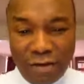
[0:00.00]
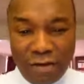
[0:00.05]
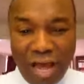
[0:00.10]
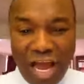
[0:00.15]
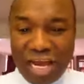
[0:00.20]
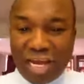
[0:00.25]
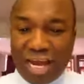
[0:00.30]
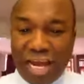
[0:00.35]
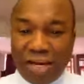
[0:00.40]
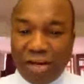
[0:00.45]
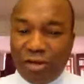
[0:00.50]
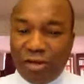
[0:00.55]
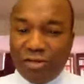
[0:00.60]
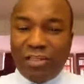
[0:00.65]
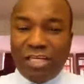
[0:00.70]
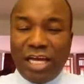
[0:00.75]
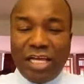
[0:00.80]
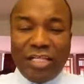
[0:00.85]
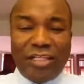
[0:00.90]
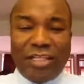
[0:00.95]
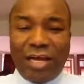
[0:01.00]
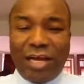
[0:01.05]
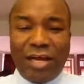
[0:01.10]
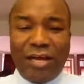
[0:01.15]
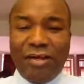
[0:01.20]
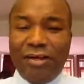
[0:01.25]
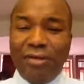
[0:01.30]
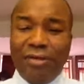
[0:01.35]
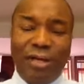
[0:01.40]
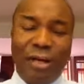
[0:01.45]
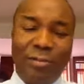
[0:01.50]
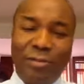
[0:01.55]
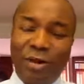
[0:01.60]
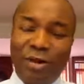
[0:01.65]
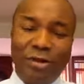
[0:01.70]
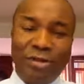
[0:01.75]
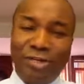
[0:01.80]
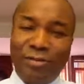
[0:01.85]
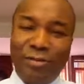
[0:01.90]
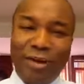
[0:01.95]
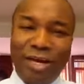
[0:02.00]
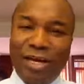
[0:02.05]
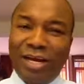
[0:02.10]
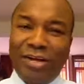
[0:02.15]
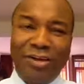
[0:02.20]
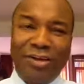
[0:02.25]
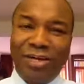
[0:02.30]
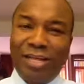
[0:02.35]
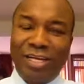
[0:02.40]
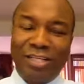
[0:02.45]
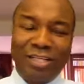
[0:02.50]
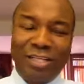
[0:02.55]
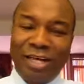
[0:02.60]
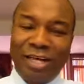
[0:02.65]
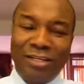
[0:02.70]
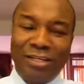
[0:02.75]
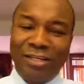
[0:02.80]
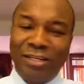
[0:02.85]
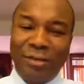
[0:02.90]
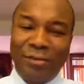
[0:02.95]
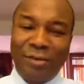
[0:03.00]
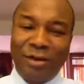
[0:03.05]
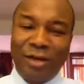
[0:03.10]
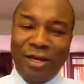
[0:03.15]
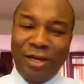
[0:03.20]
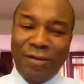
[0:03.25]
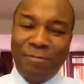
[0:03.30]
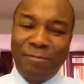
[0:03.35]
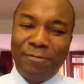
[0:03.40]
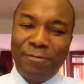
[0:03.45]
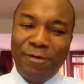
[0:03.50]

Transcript: I cannot get tired reading about him. I cannot get tired reading about him.